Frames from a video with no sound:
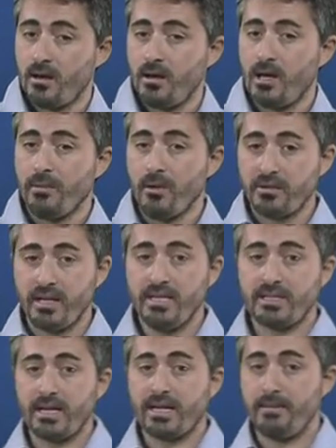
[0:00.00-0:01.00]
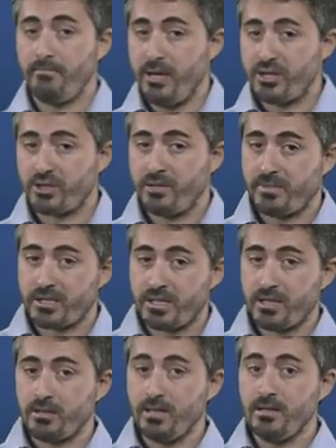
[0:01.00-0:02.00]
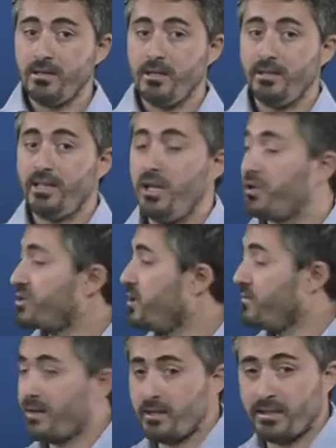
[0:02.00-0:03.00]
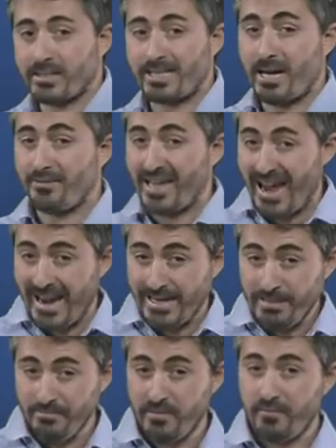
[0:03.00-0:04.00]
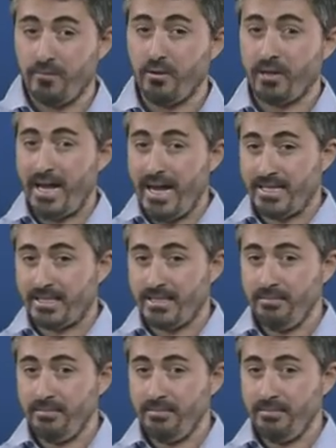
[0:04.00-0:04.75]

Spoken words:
Among these, I can mention in particular the loss of the sound N before S,